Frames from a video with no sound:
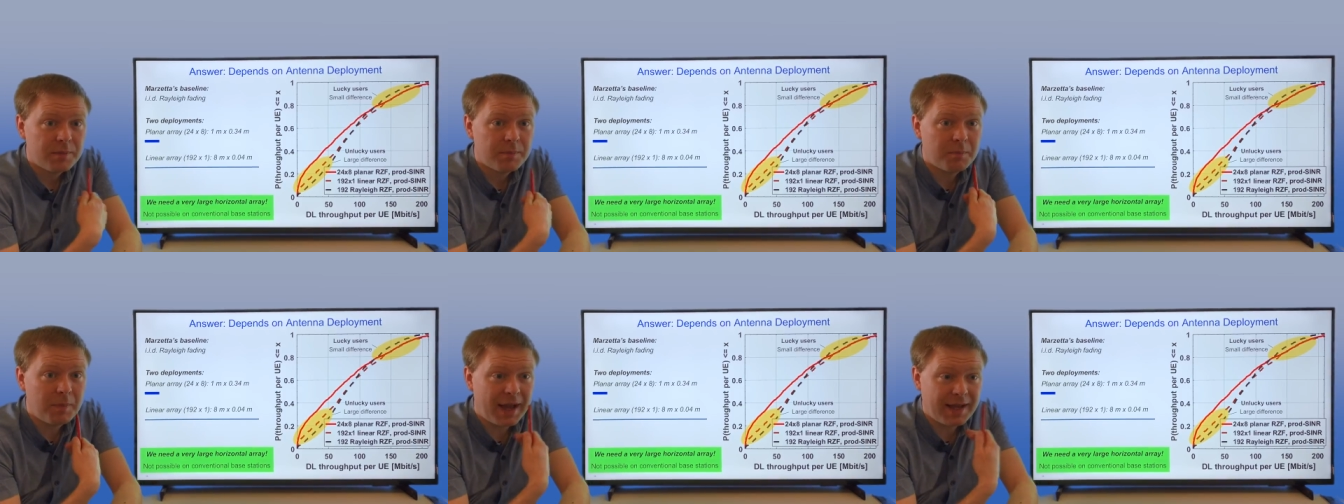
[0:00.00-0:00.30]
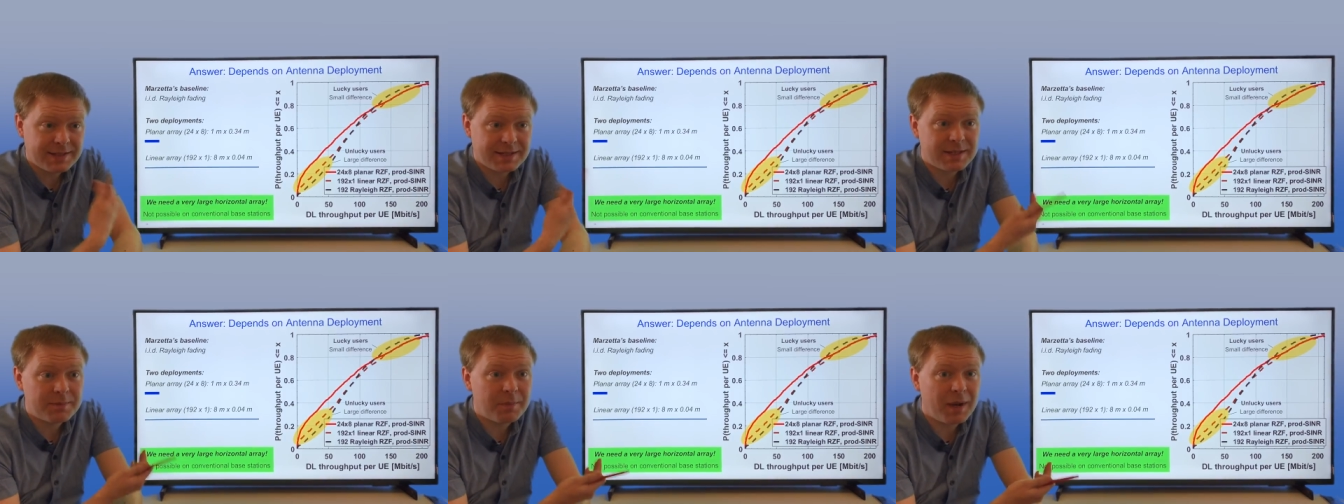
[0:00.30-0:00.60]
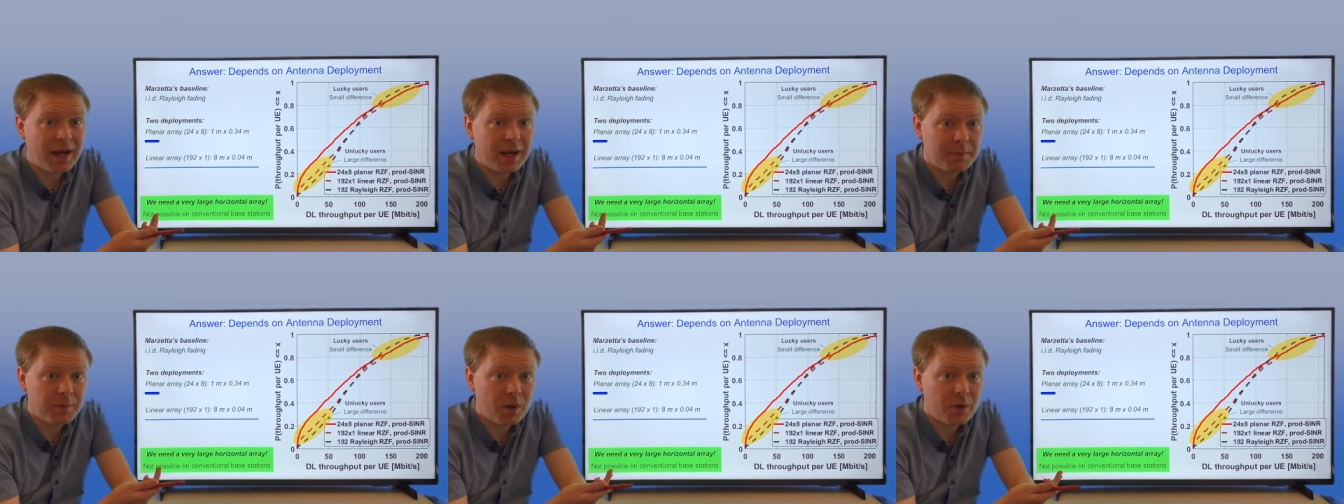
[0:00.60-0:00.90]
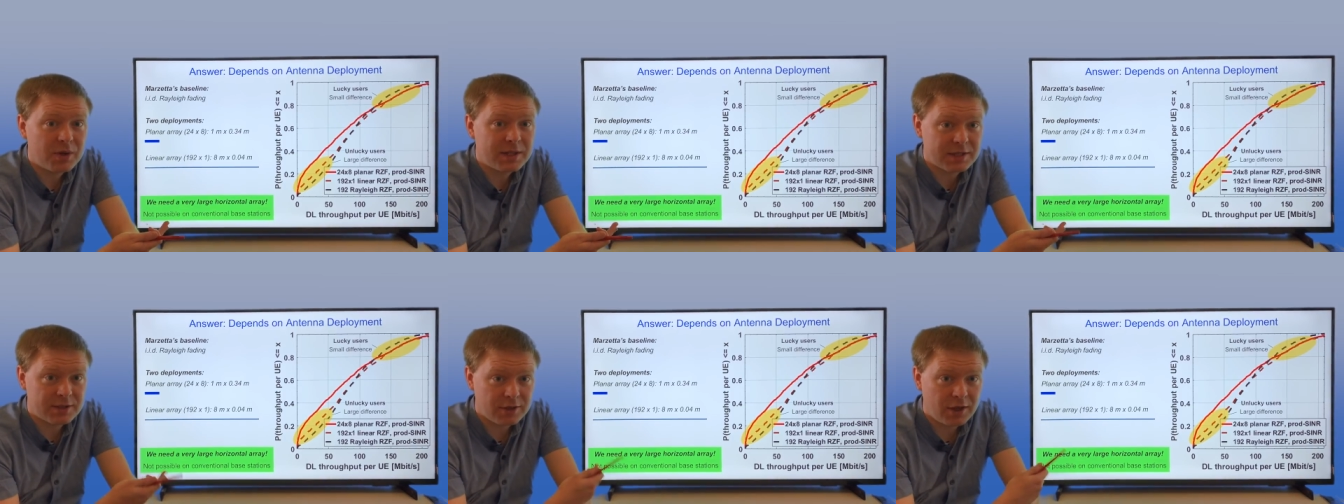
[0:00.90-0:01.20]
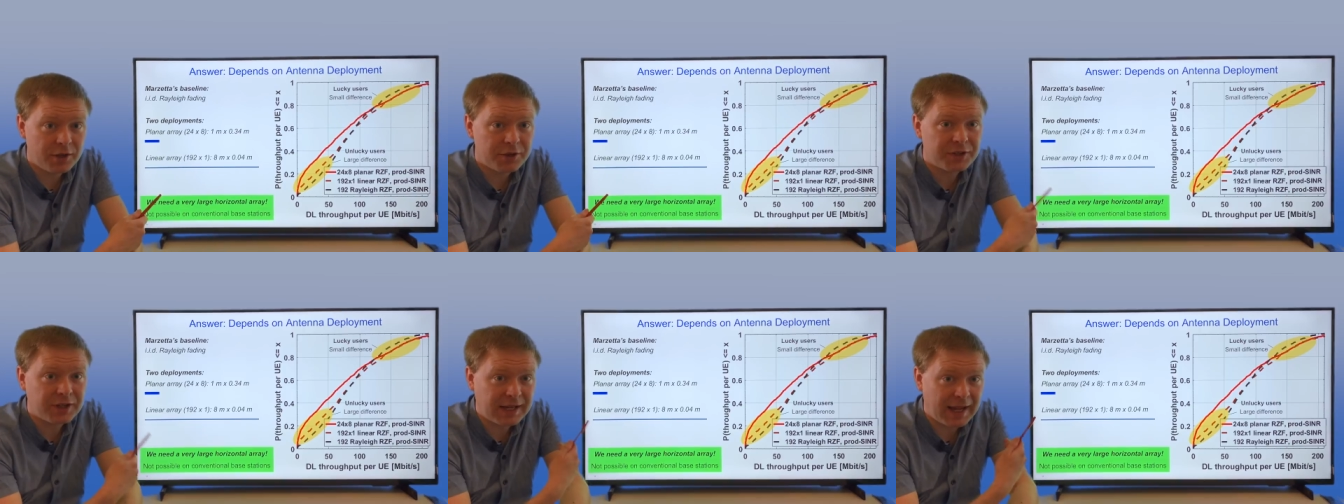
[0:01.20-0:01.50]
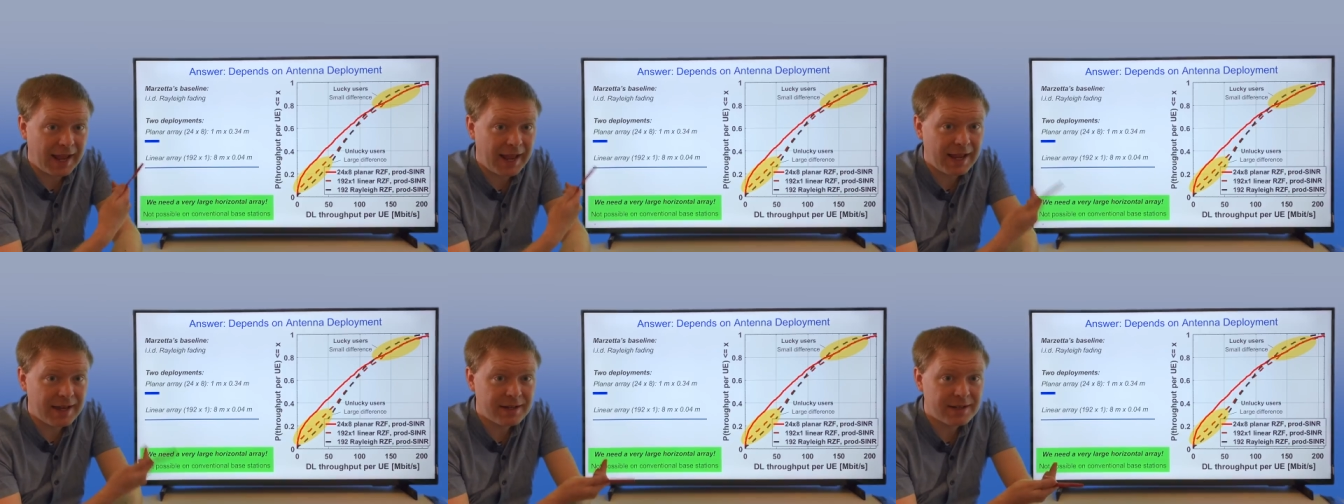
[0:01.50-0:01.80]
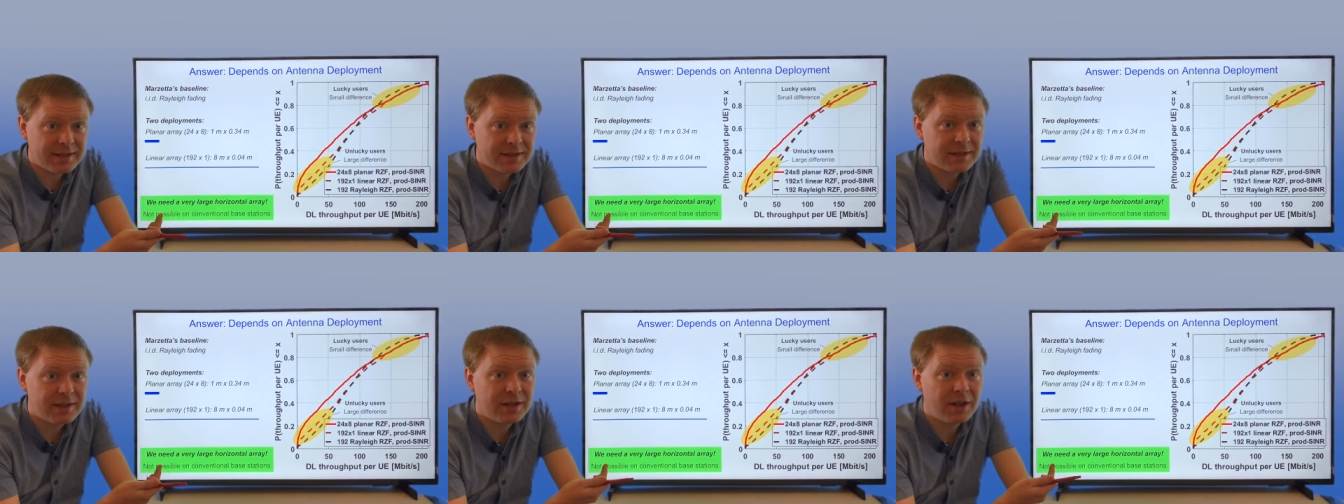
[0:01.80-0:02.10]
Massive MIMO is not the
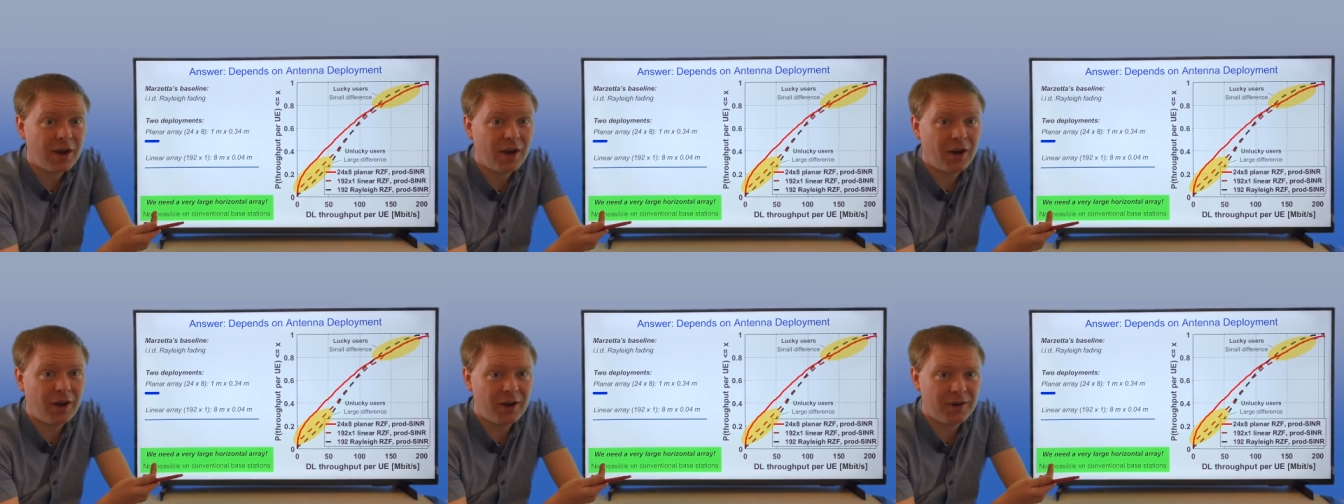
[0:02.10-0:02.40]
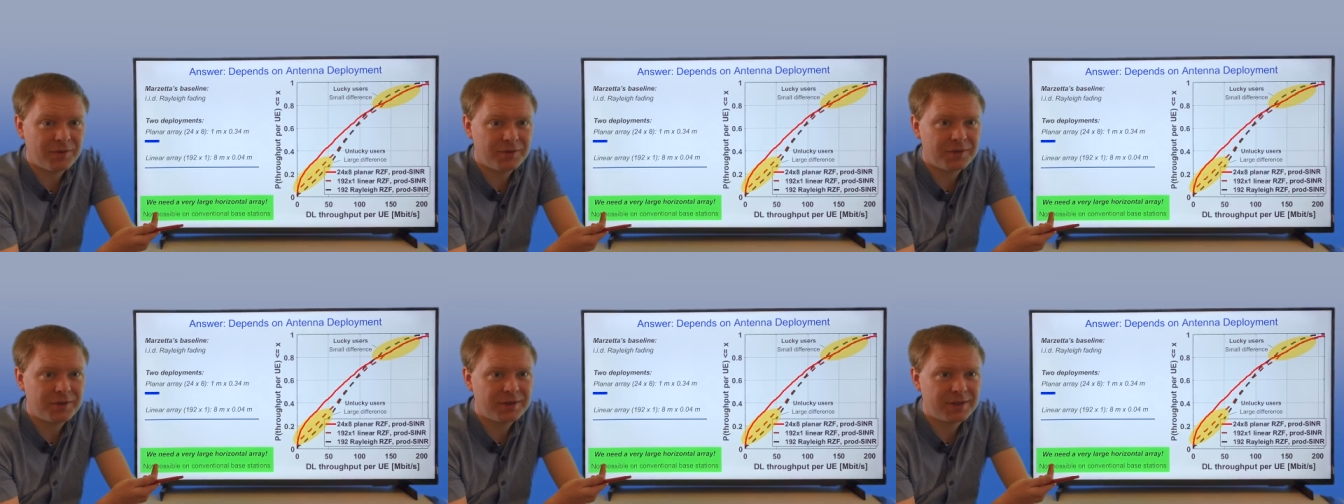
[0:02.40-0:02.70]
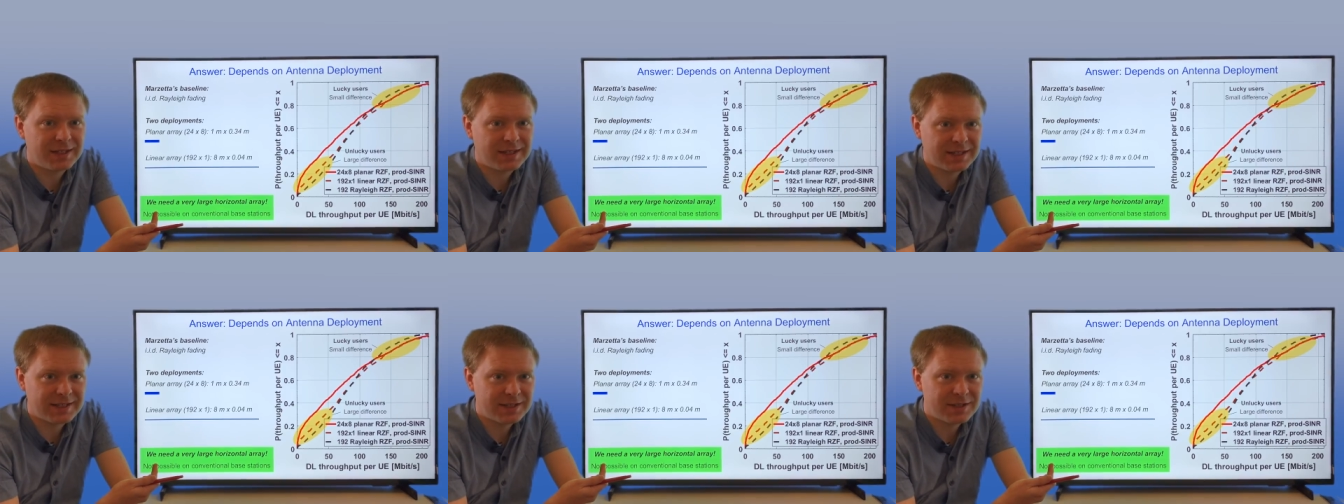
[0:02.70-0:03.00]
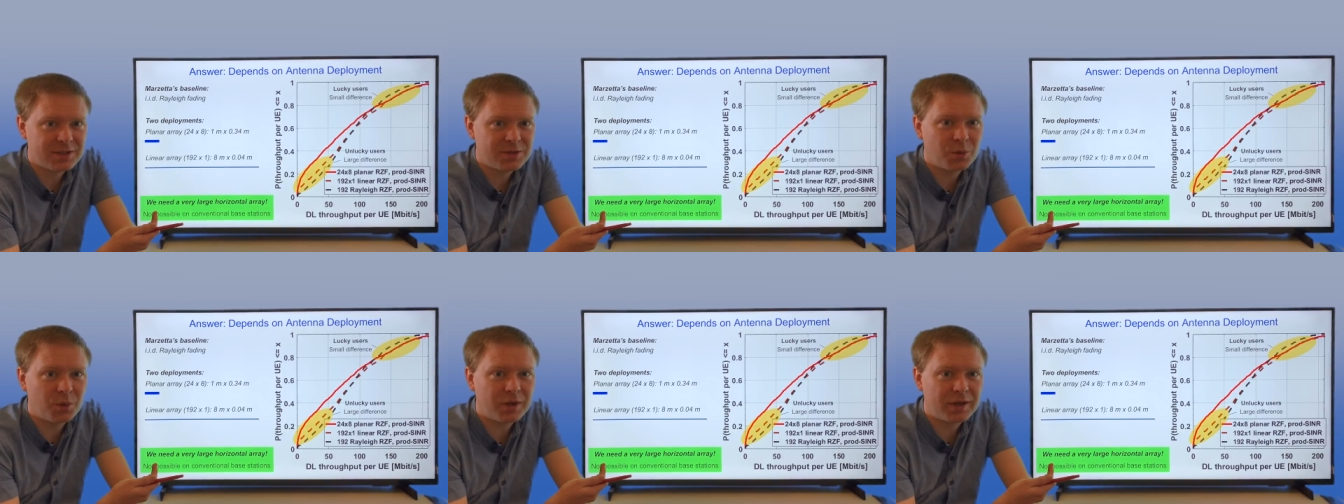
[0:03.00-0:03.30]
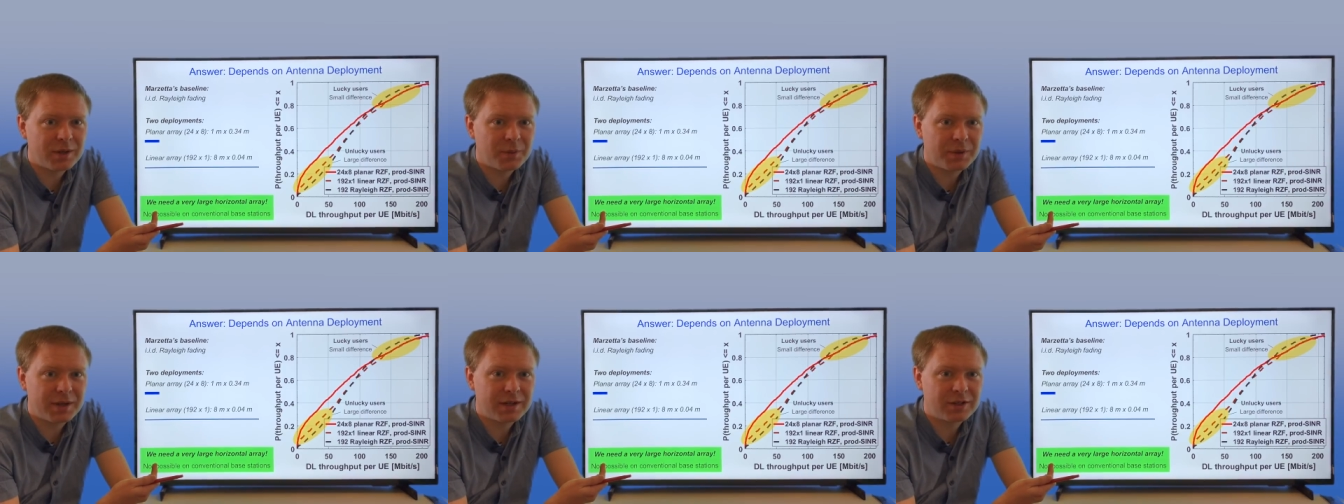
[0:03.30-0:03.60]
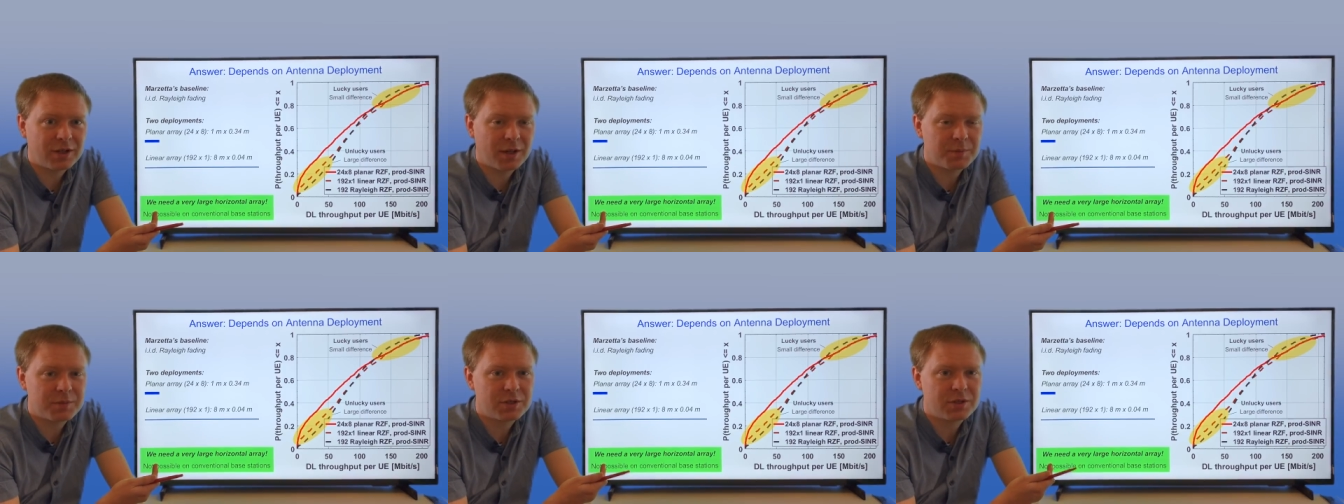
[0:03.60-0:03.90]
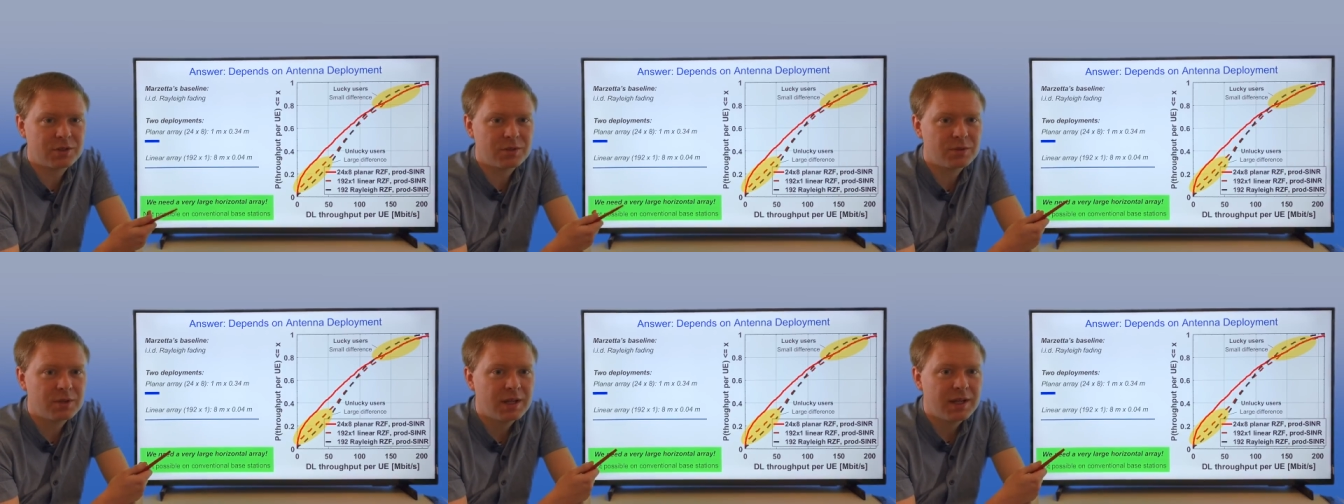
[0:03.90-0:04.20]
end of the story when it comes
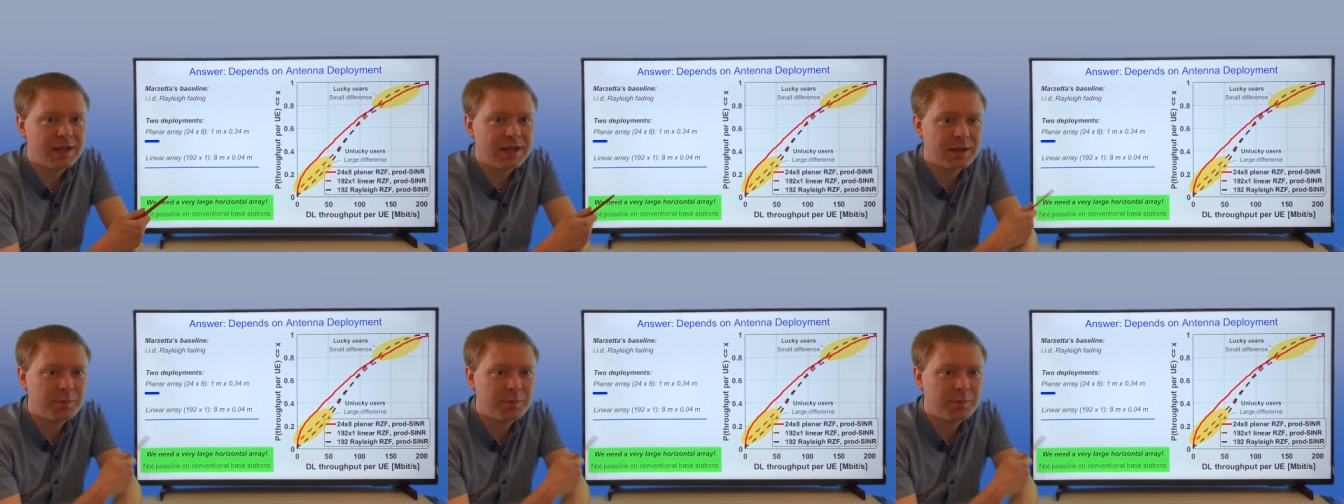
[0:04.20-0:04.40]
to